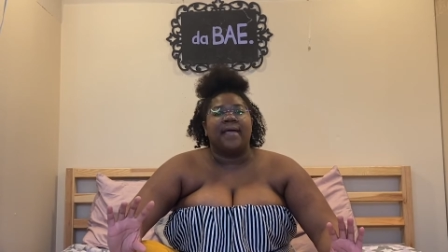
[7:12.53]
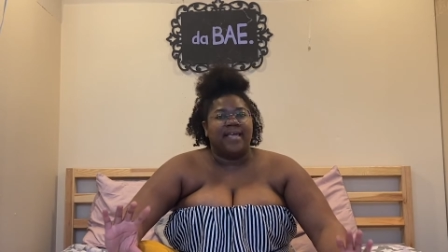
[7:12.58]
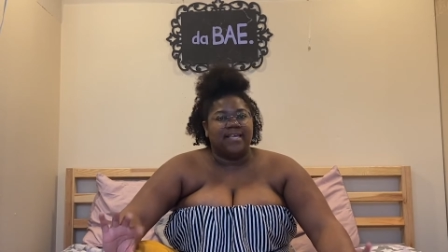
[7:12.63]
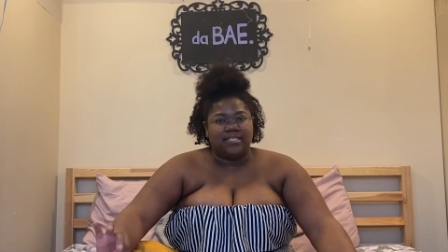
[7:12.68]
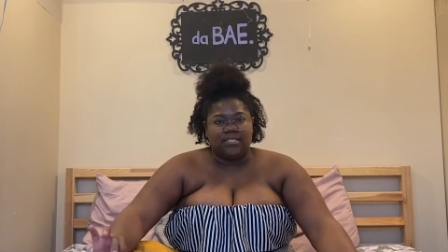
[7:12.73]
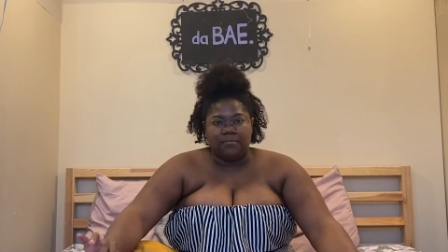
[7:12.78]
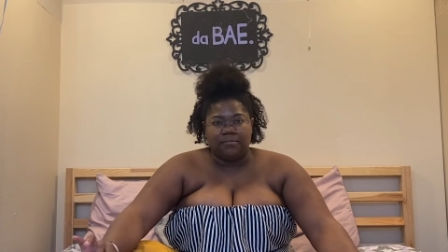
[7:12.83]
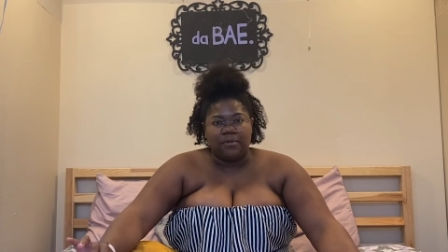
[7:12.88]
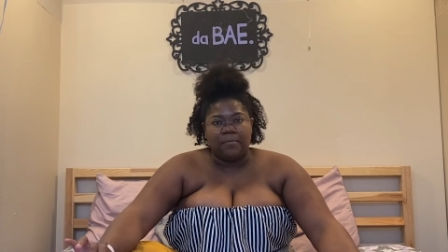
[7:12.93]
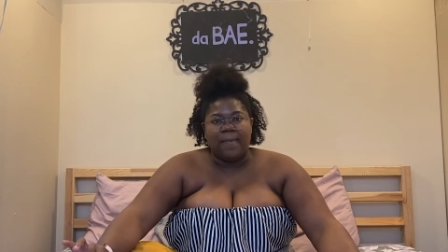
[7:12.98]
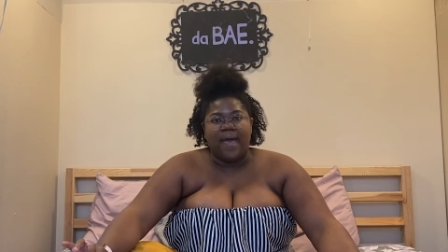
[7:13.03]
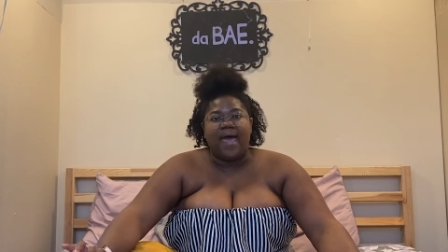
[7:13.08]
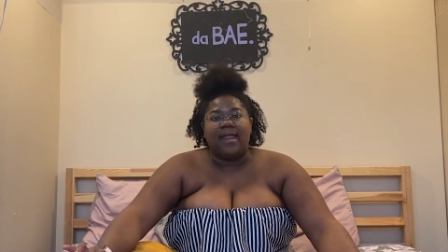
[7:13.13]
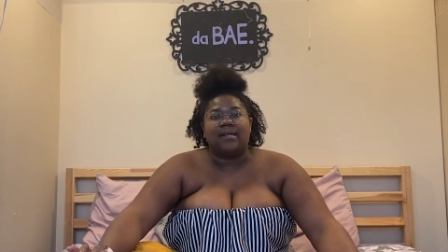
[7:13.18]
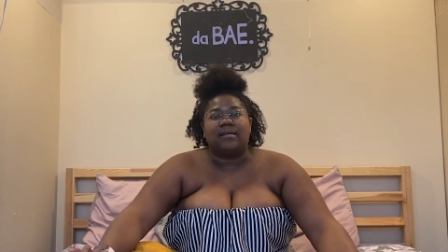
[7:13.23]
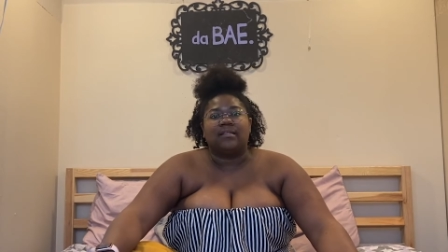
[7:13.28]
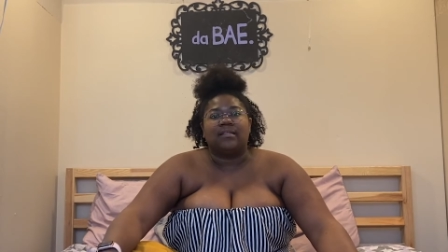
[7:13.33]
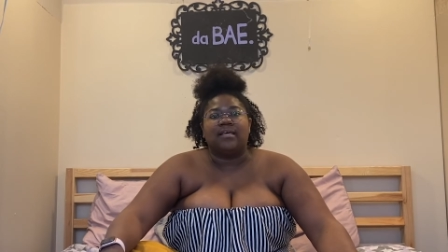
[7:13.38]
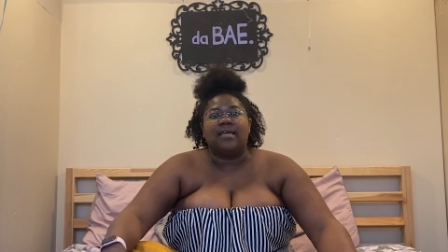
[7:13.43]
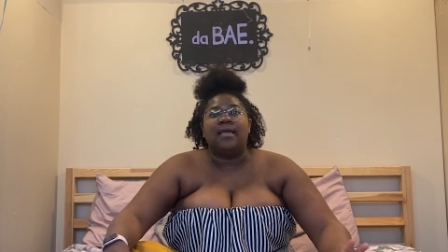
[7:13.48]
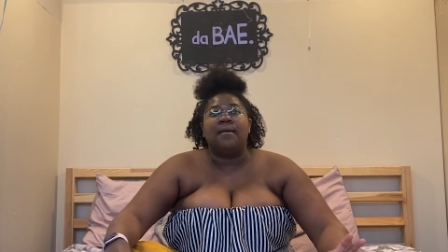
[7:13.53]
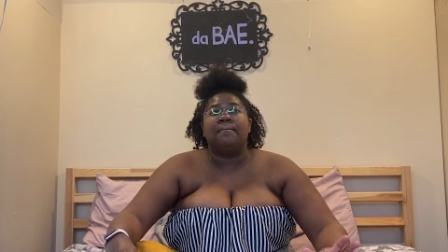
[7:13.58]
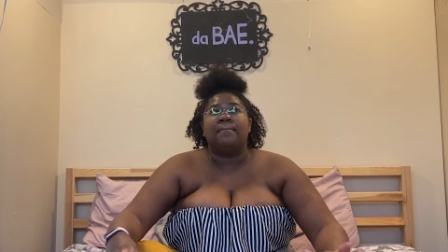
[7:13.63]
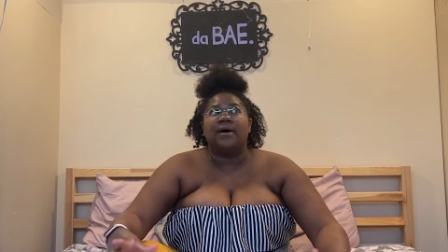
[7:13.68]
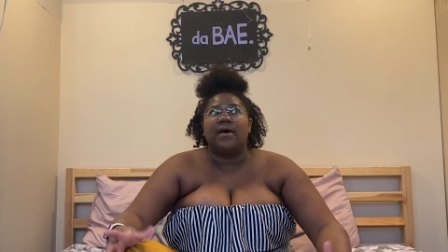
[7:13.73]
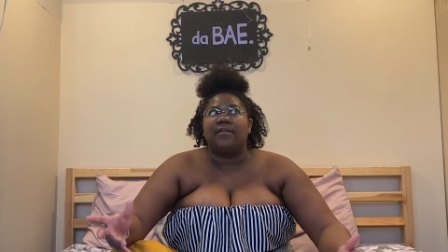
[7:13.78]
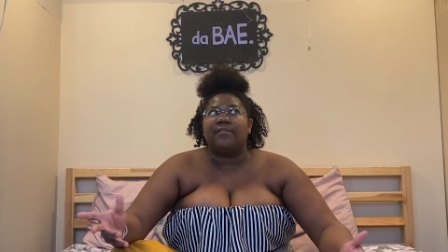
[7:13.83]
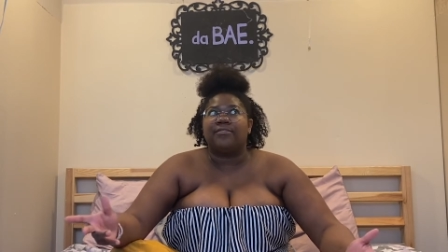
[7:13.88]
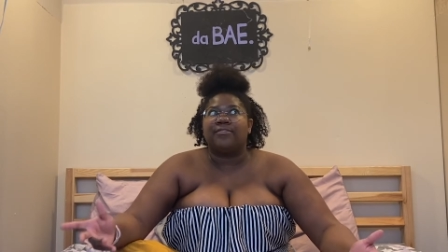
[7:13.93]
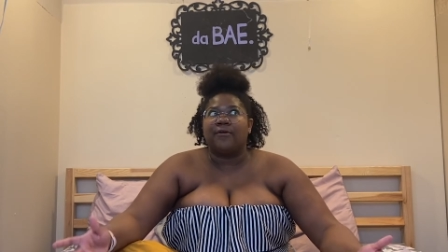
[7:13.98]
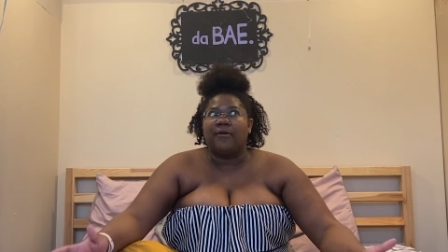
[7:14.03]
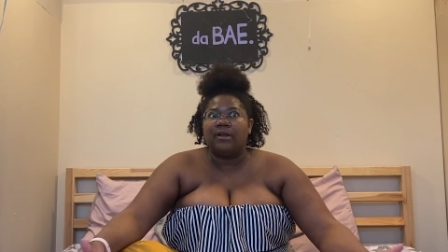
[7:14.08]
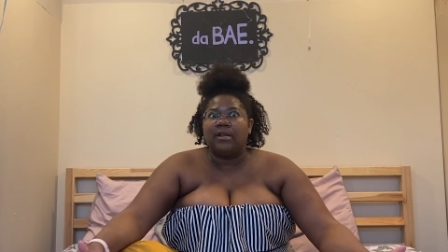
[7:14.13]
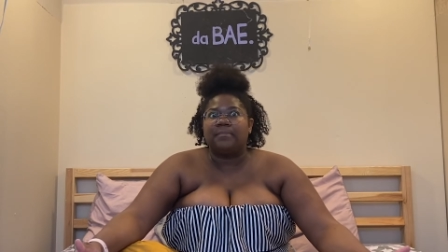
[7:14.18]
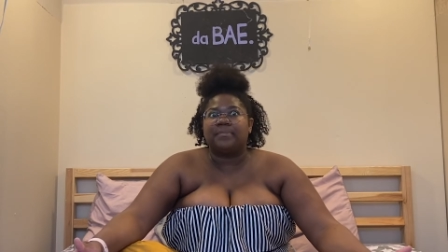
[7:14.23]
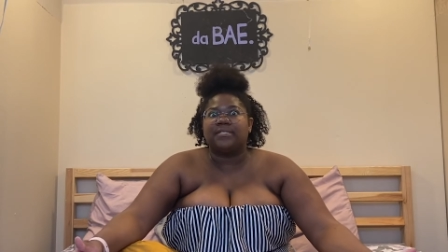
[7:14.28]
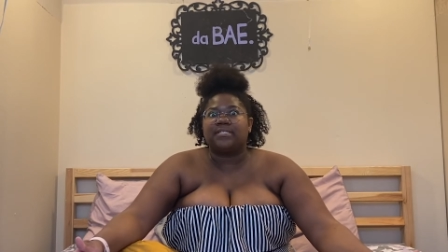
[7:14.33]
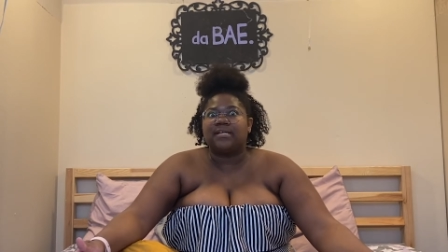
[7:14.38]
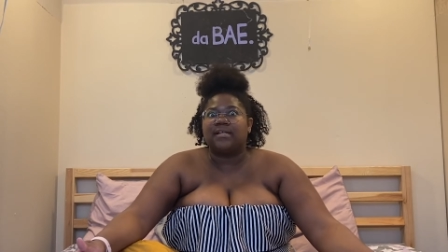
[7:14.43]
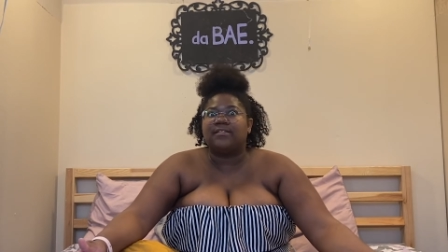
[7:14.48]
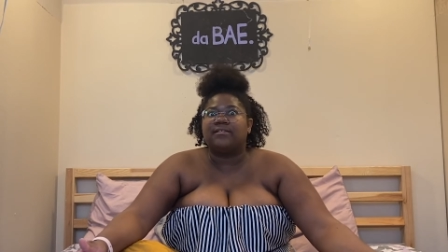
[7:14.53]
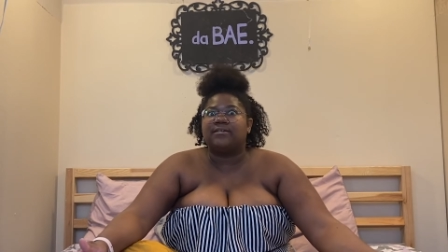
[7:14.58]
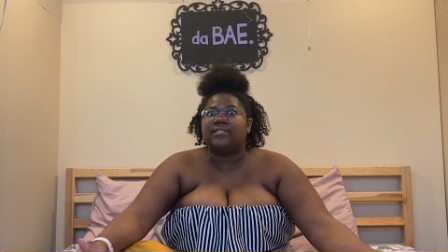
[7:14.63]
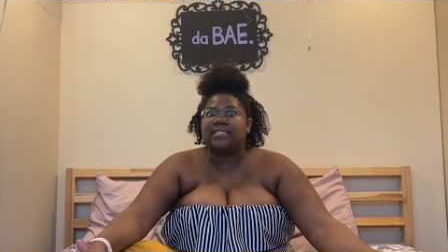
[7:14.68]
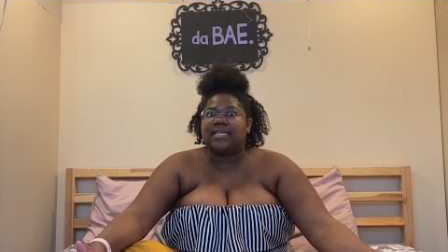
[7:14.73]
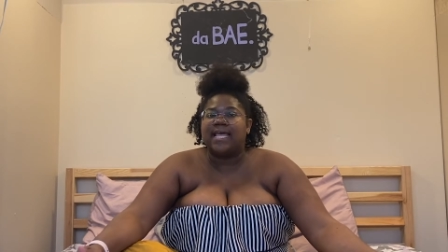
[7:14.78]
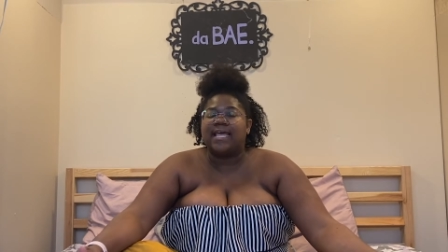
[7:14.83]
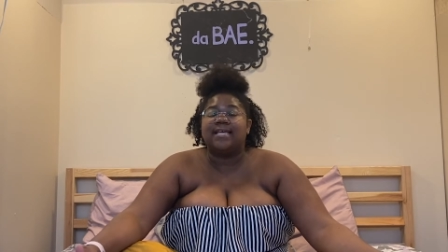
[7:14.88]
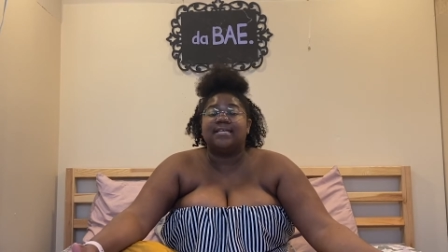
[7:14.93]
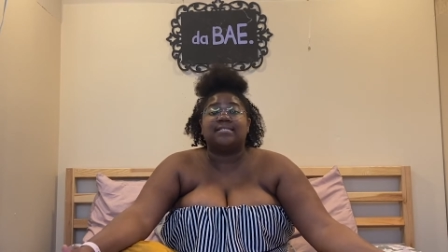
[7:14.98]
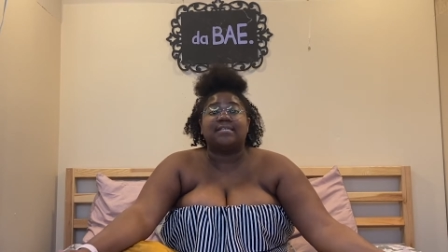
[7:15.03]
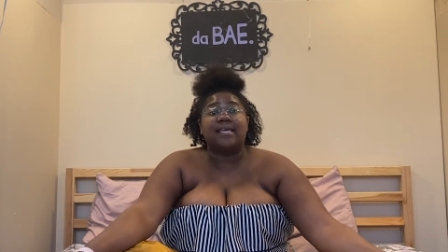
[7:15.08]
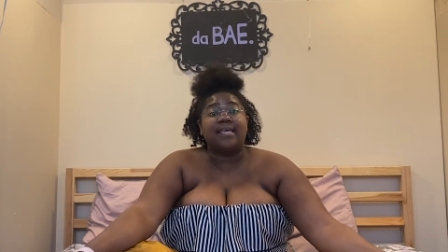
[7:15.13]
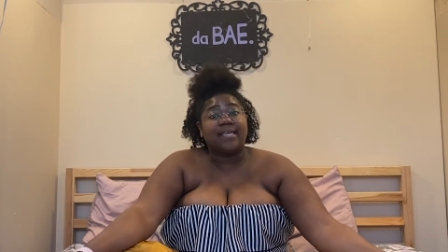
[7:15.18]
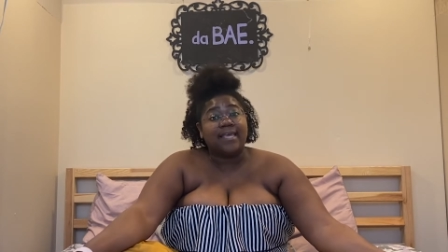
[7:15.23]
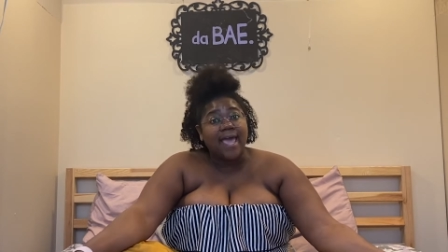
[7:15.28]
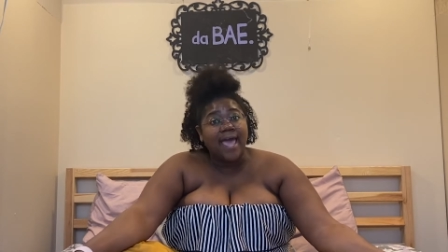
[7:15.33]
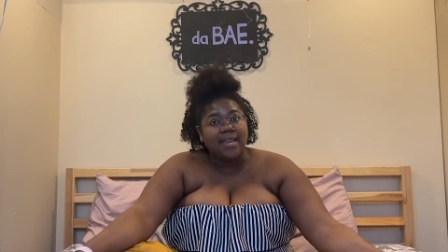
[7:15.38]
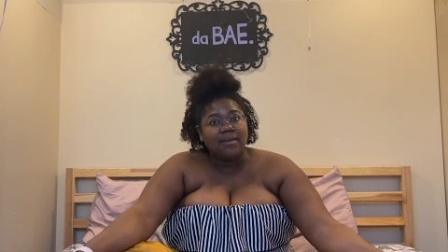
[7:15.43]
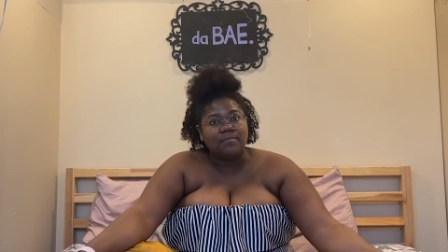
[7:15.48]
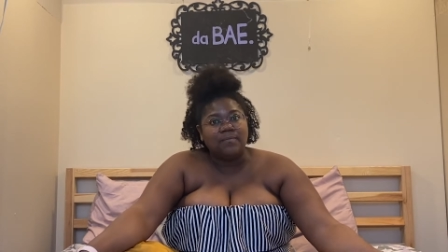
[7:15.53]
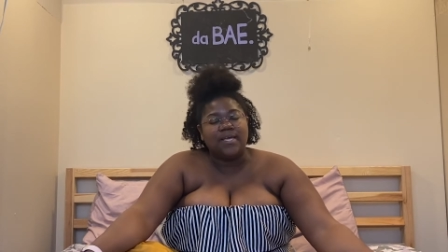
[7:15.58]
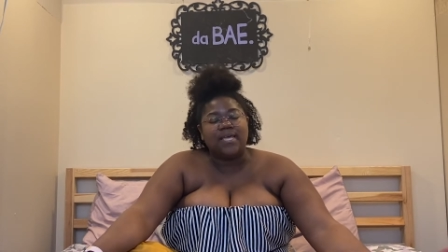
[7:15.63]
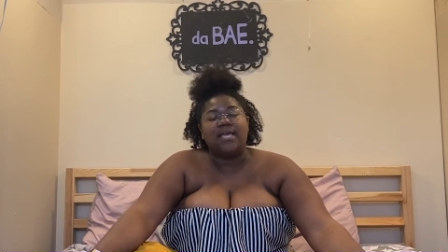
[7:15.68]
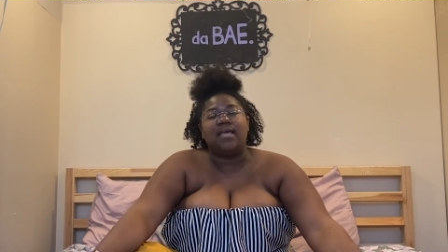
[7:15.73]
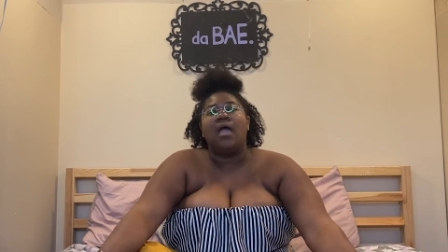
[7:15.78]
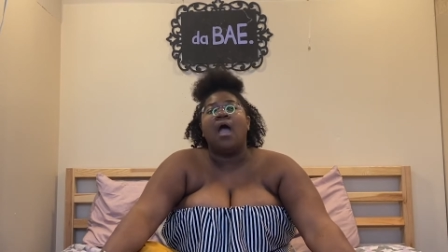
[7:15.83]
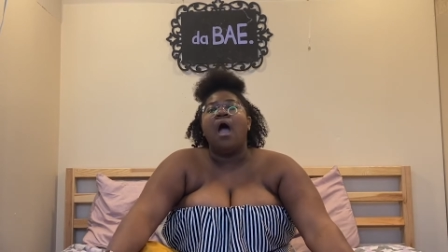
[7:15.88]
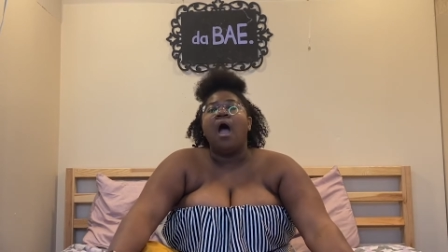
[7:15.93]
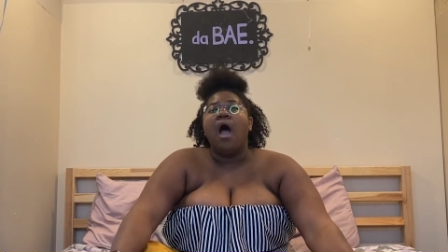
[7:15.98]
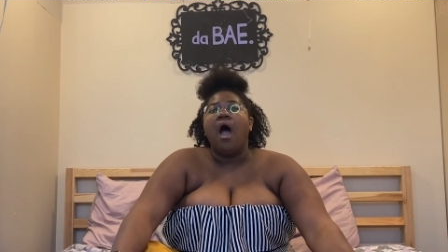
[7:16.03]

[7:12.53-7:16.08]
asymptomatically, but 30% of those days it can be.